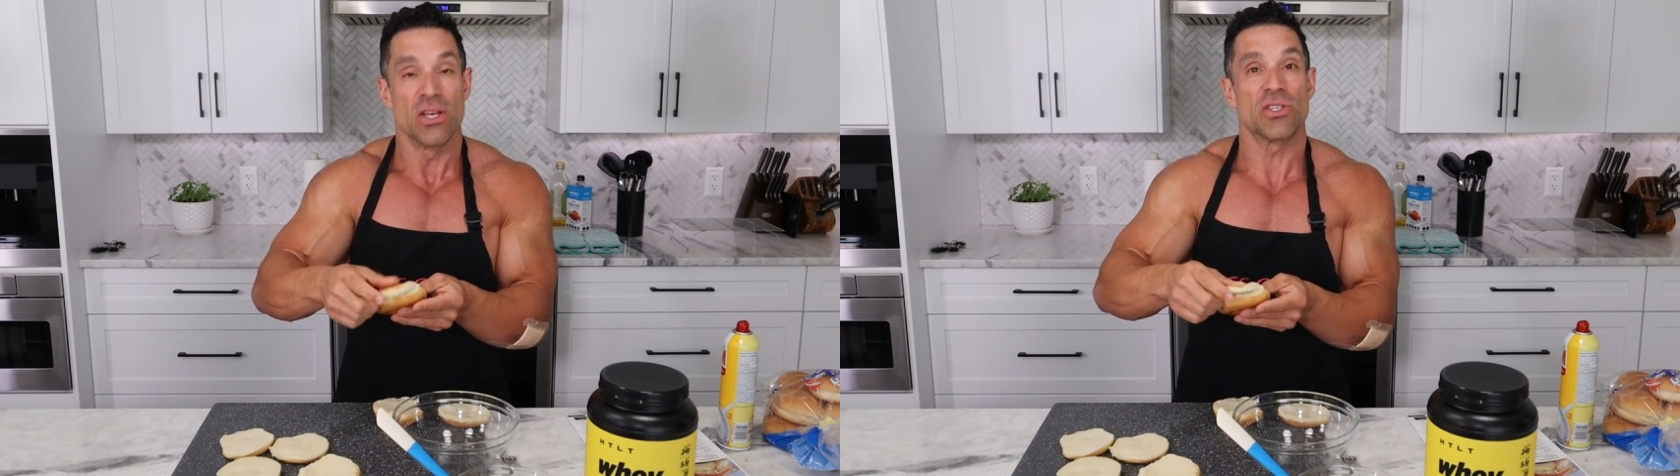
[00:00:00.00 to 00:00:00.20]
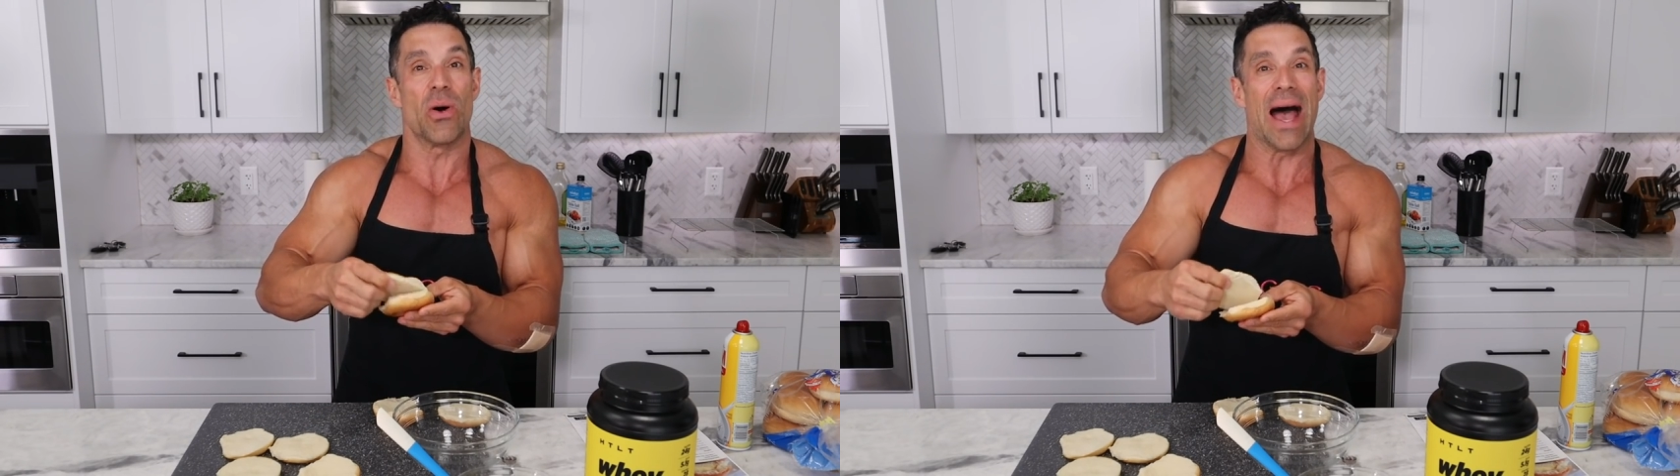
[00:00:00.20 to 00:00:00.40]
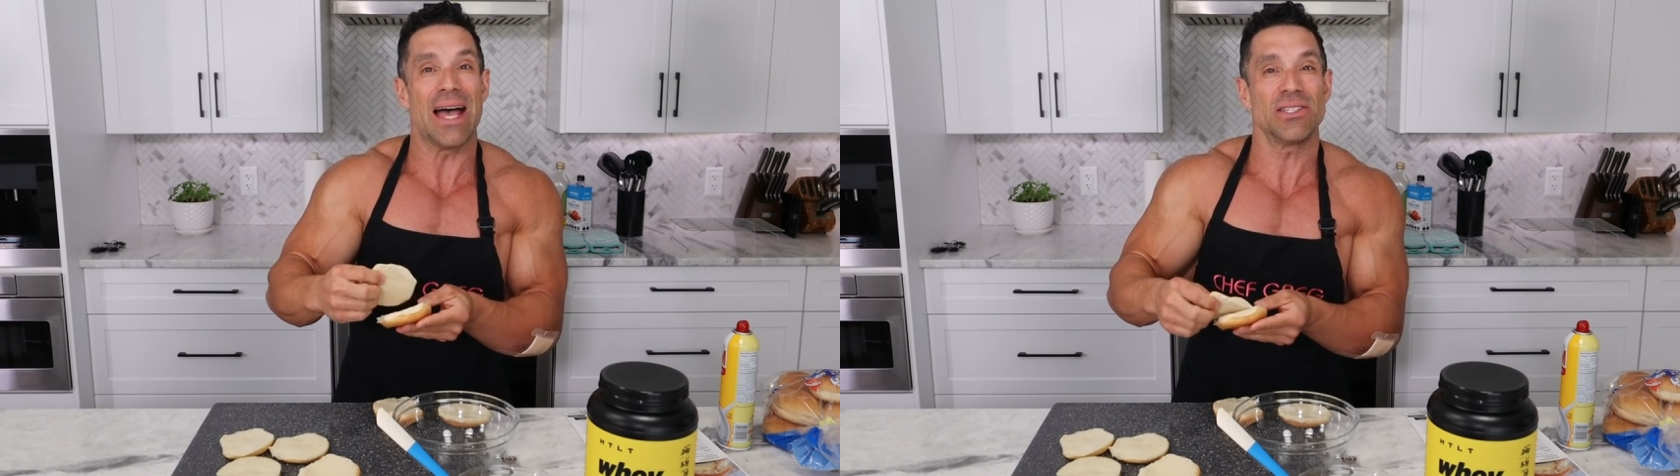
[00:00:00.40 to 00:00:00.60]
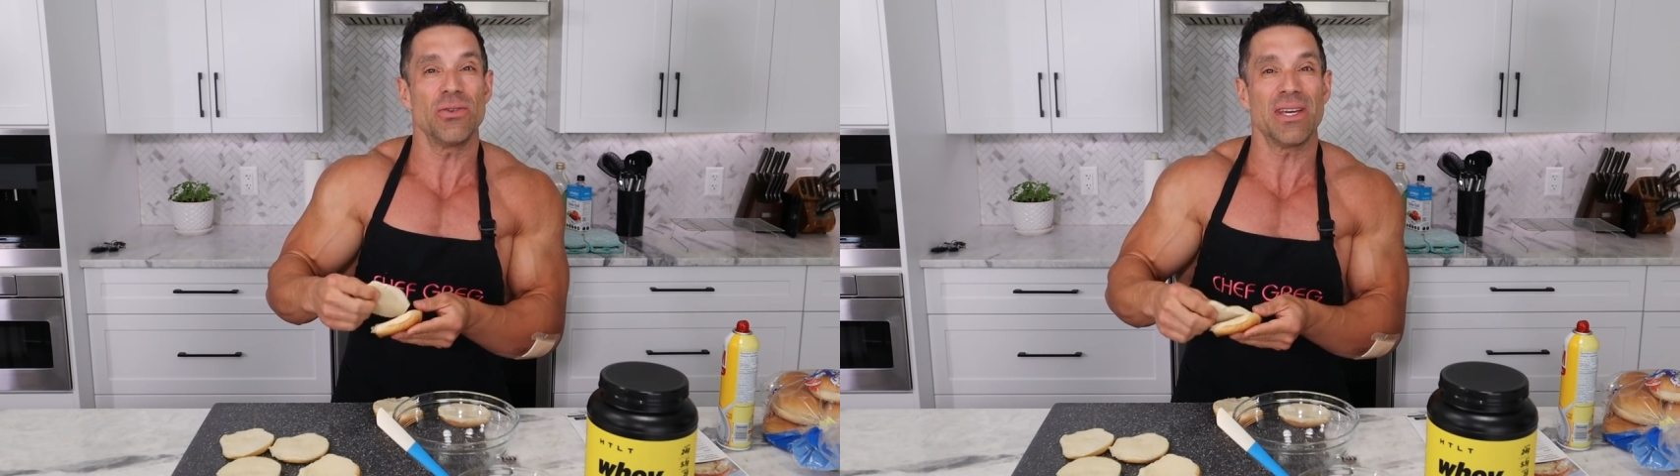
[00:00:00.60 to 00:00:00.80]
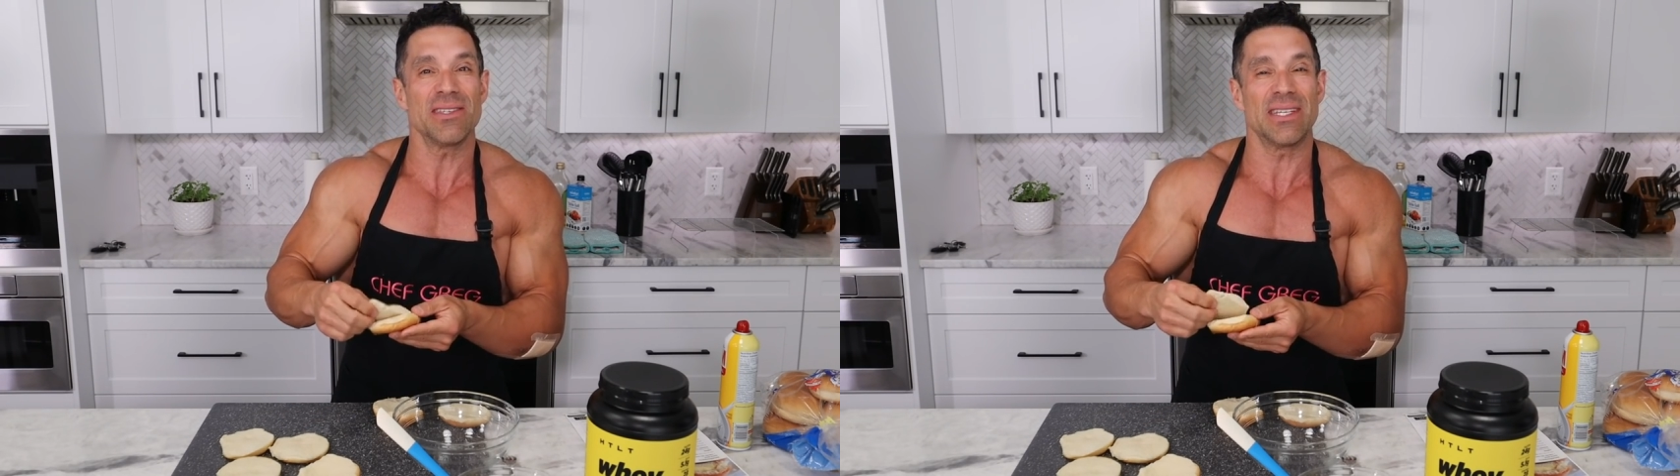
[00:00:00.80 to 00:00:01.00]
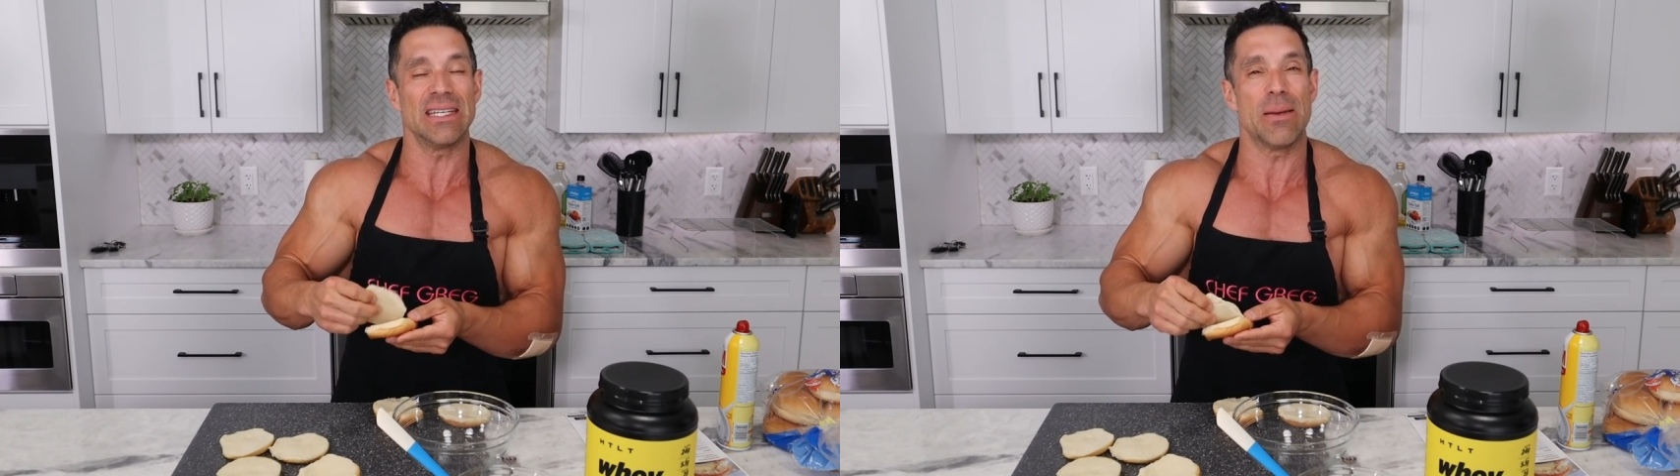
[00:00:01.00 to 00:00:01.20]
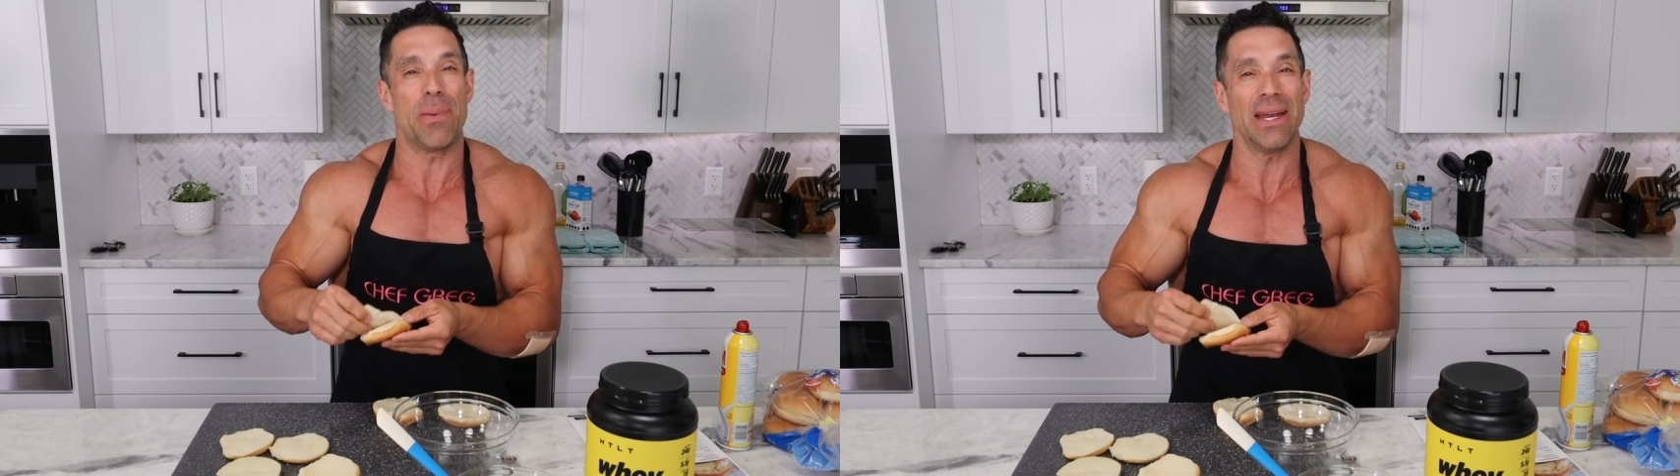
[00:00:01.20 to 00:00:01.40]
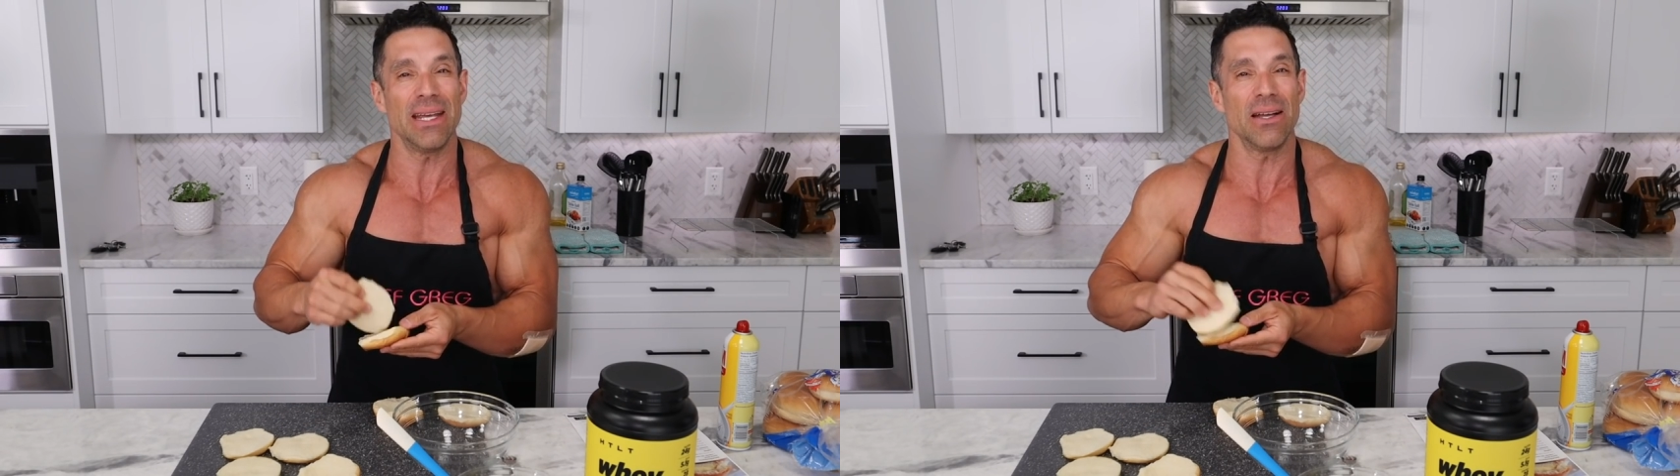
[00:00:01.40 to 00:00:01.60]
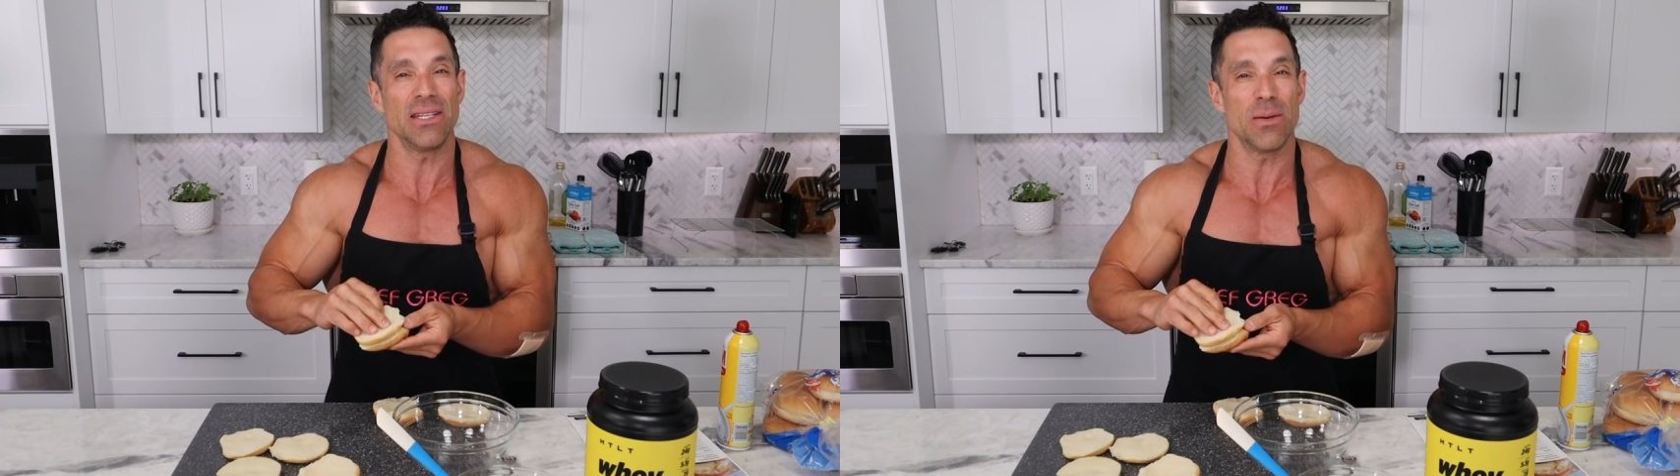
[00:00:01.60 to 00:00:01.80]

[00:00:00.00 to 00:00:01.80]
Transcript: So as you can see, depending on